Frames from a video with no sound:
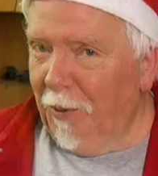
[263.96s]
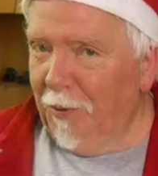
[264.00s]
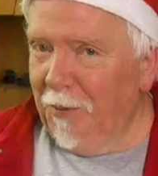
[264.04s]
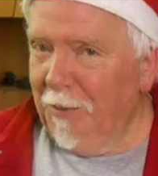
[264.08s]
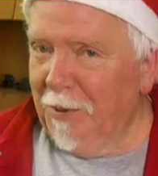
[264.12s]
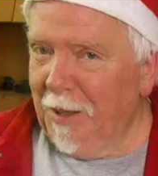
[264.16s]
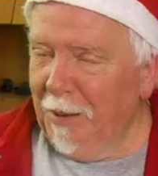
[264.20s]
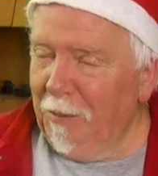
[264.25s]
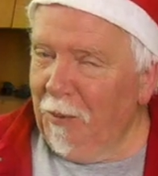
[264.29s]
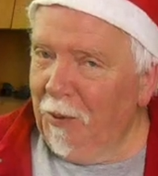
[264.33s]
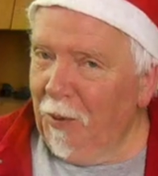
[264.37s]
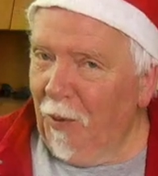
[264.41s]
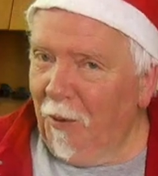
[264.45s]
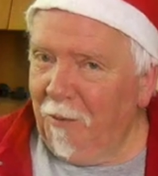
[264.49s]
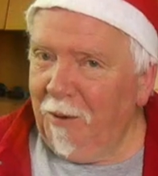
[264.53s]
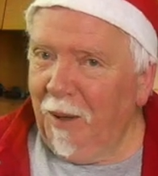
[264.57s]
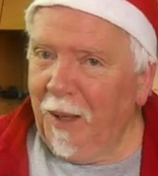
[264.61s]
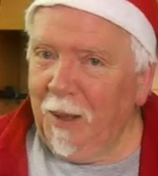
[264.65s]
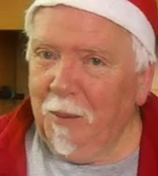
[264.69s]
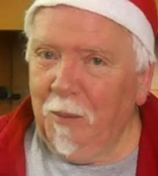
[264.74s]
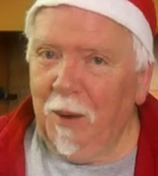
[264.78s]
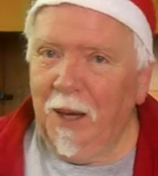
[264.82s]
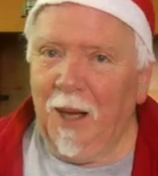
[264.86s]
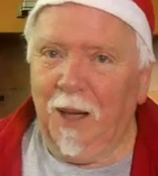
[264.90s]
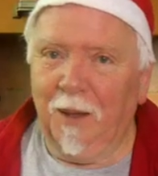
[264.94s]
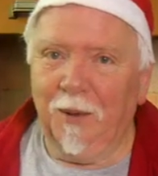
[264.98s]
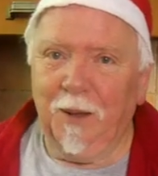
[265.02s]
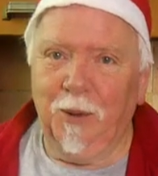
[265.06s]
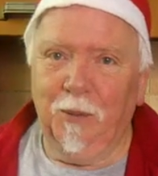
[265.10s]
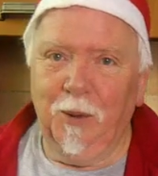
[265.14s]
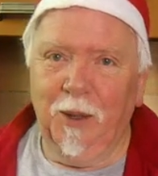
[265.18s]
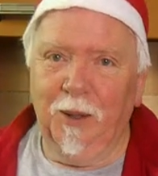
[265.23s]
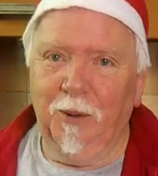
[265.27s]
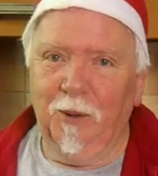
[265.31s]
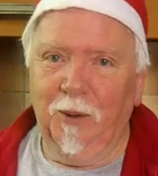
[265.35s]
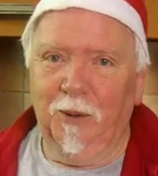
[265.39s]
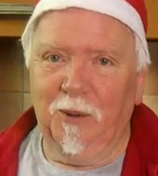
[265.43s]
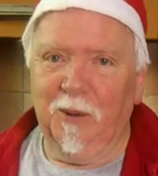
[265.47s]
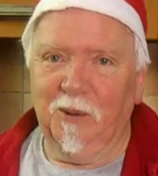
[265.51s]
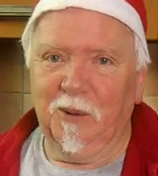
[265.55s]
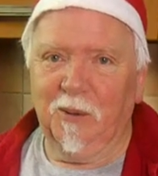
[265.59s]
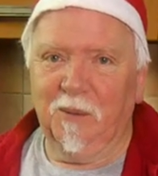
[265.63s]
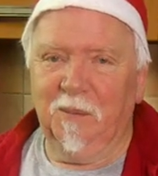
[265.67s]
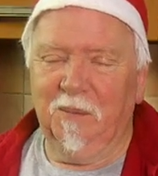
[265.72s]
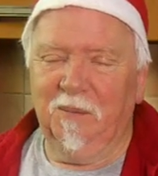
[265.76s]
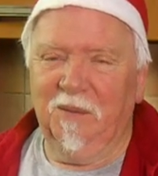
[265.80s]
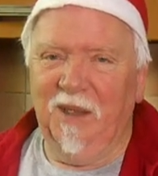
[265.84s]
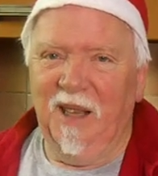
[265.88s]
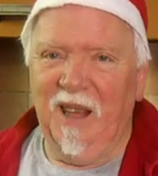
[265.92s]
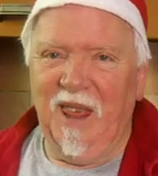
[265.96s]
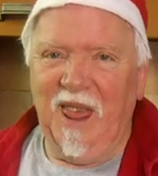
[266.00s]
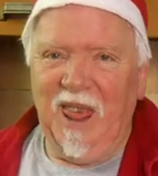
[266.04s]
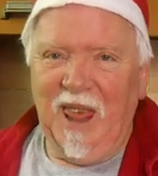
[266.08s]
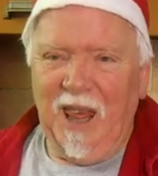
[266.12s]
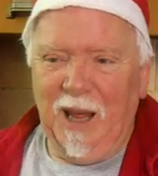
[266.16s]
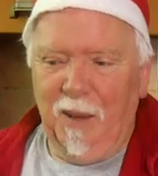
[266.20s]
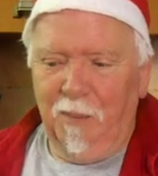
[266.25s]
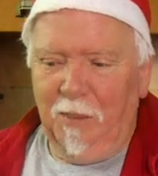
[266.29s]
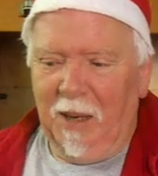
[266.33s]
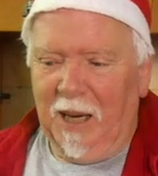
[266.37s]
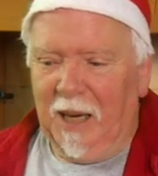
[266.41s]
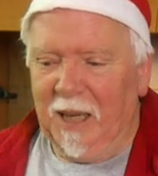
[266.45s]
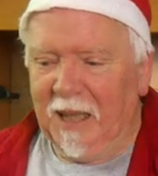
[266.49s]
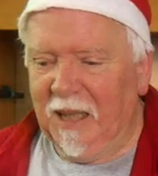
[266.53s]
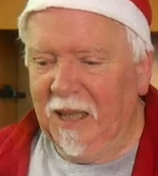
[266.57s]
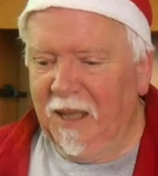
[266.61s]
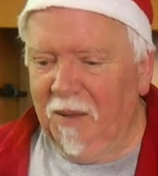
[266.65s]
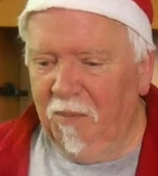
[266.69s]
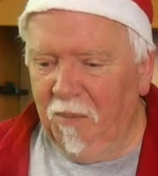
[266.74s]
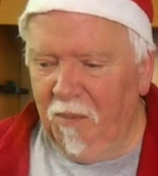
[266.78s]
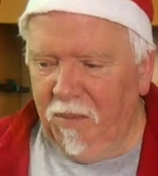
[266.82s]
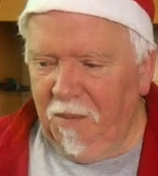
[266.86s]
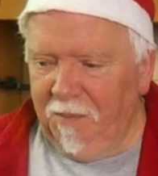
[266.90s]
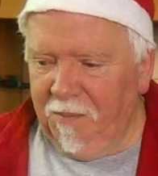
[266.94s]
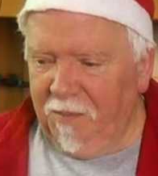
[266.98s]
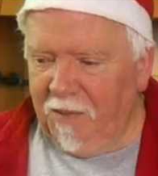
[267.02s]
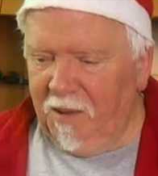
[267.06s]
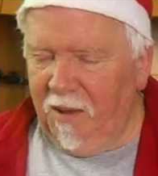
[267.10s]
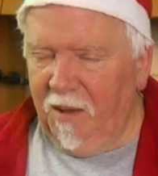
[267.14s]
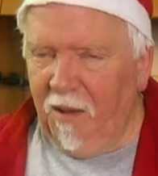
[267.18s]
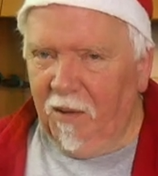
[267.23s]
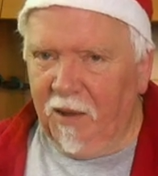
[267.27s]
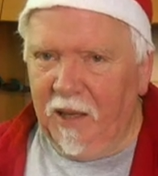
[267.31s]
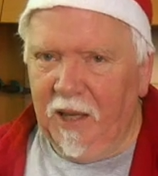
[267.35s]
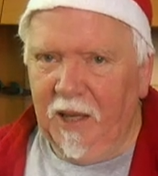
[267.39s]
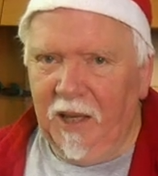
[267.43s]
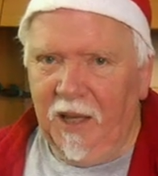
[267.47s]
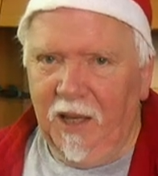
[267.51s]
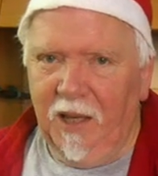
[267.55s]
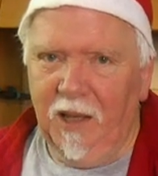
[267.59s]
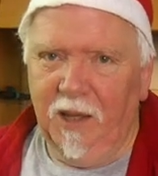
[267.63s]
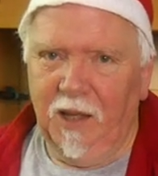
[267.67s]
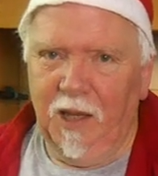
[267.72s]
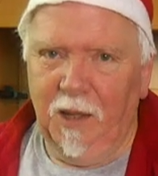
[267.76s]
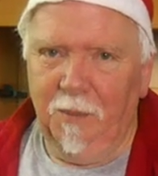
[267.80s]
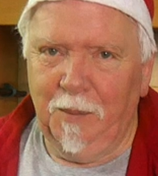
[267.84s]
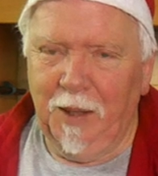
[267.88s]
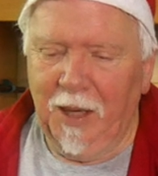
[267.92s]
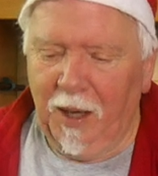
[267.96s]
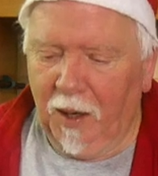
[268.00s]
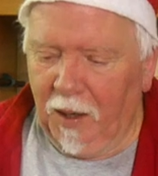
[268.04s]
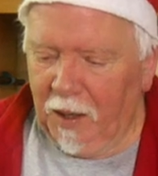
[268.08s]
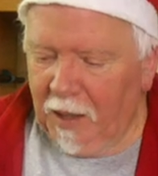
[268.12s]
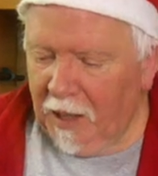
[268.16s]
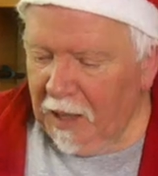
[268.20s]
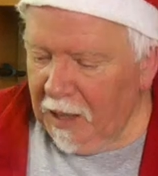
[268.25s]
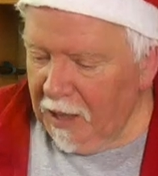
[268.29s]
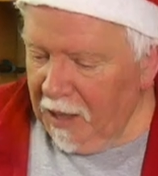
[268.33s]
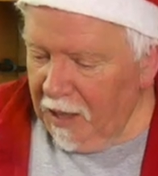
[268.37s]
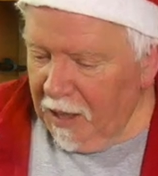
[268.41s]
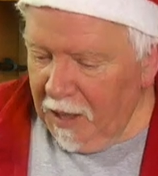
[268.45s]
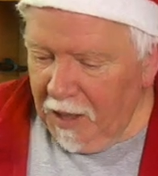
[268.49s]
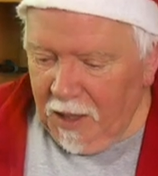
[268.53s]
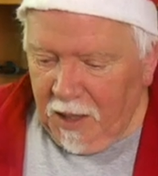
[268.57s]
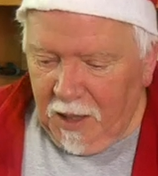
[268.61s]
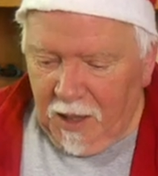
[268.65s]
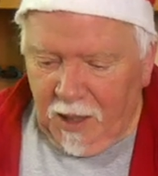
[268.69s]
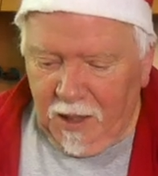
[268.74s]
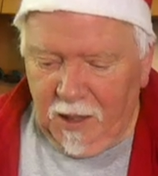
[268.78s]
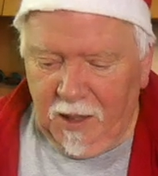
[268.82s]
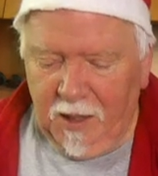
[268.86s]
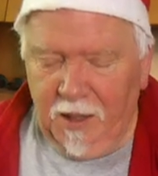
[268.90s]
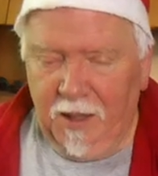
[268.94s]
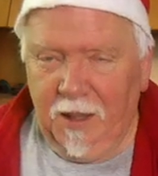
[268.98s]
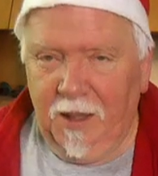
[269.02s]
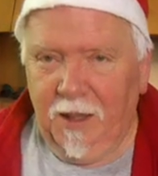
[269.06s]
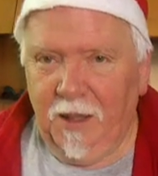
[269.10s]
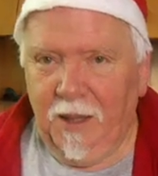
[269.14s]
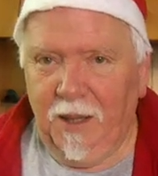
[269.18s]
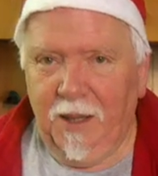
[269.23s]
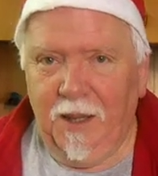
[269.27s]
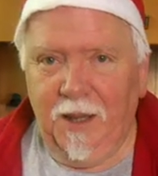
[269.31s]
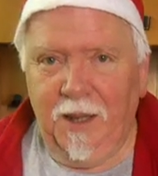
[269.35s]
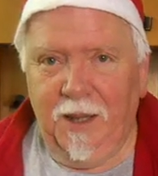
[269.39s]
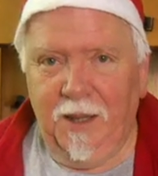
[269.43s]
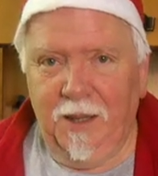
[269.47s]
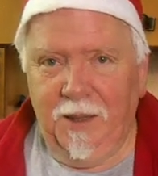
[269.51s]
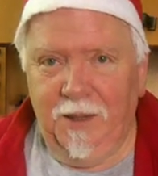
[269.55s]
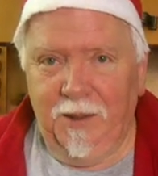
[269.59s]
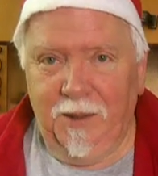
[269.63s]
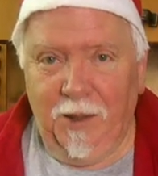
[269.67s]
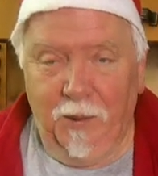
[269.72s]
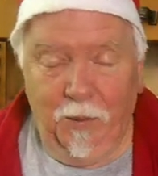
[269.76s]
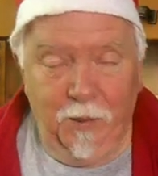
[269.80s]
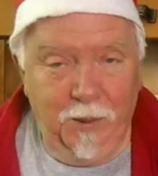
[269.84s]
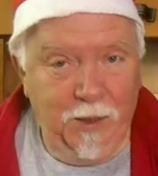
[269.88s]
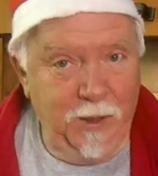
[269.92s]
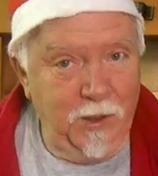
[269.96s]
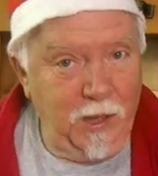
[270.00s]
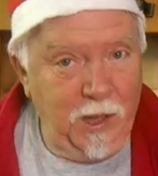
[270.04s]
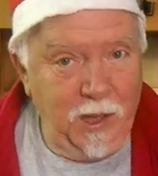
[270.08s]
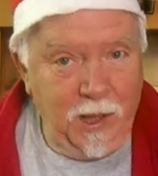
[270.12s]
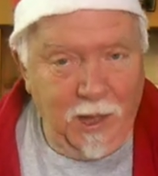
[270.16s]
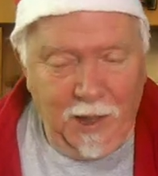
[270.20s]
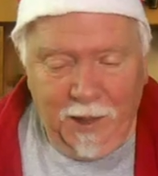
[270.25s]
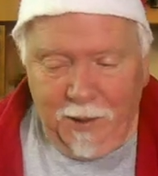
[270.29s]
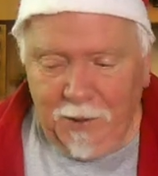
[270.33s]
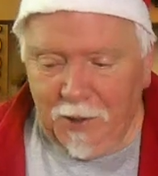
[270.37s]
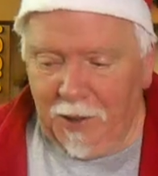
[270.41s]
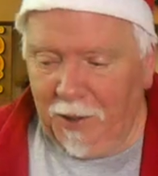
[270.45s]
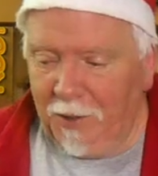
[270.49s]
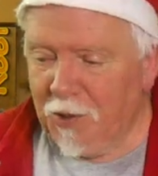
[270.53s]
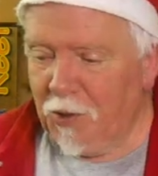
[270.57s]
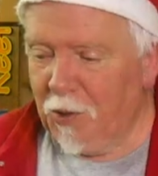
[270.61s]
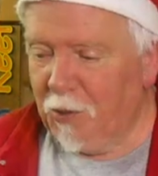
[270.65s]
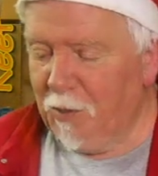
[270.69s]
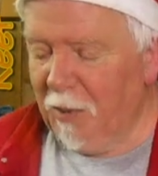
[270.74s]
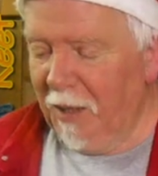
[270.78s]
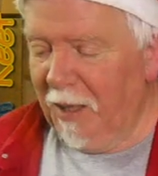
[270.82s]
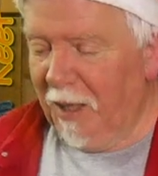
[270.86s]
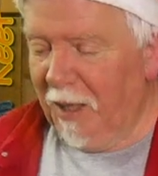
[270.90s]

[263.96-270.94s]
not very well. They were all black and yucky in the middle, and don't want to take any chances with